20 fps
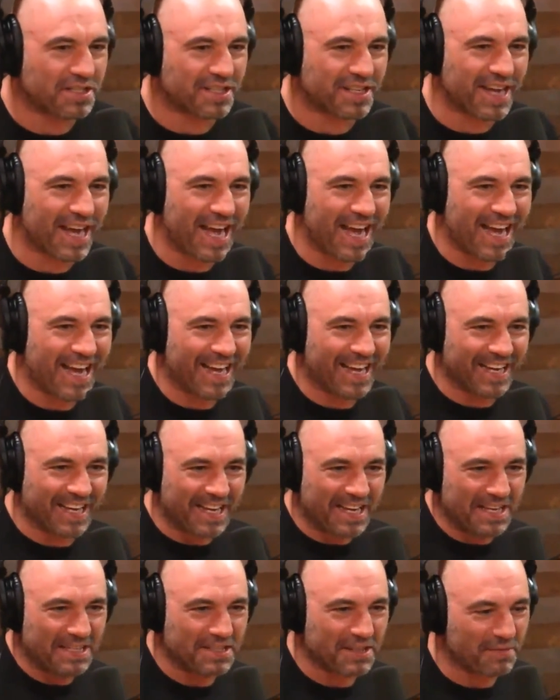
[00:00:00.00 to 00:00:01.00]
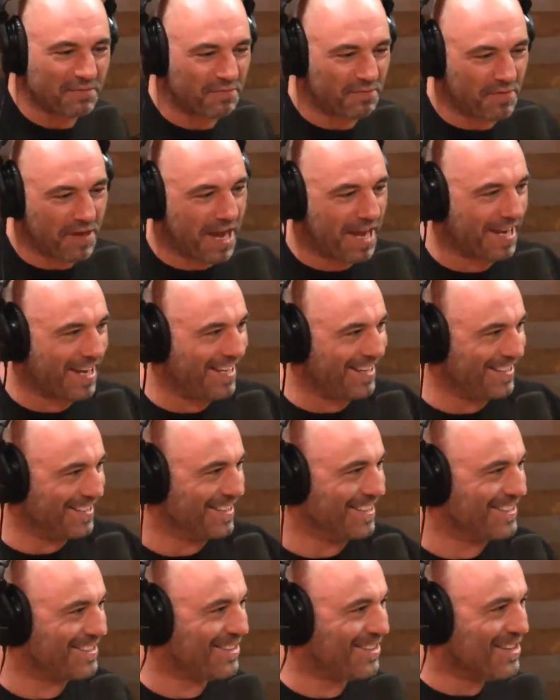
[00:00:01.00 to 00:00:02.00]
guy and he's a faggot
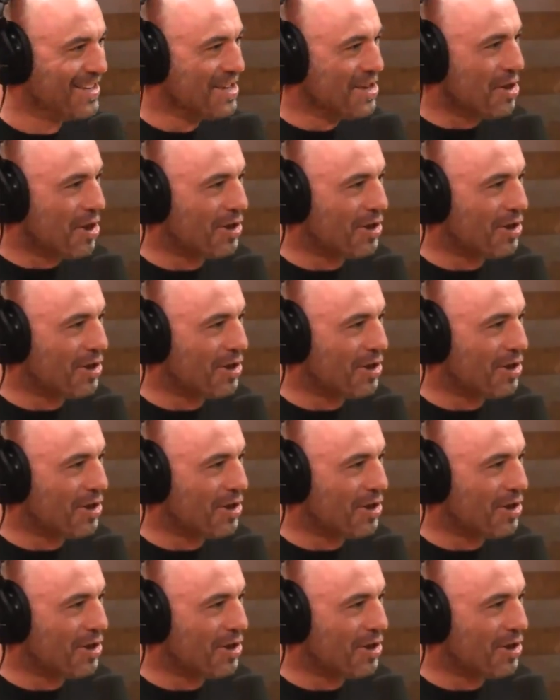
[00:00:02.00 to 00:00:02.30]
and this and